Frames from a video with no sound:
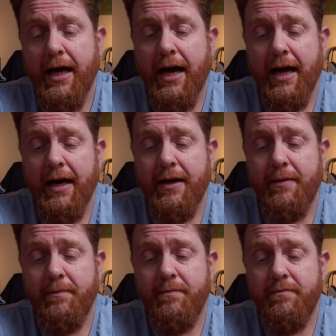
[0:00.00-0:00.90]

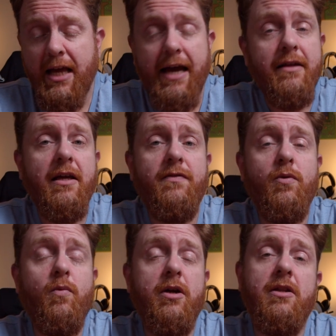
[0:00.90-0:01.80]
Yeah, if
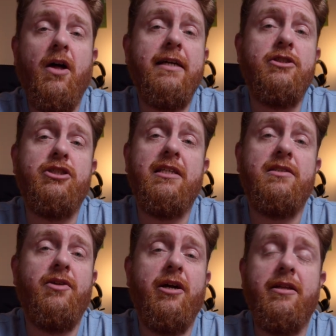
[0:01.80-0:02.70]
you want to like and share
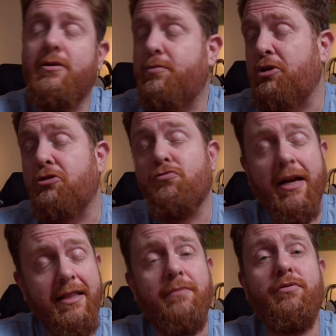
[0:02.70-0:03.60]
this video, that would be
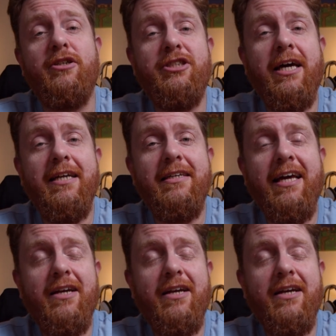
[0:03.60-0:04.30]
greatly appreciated.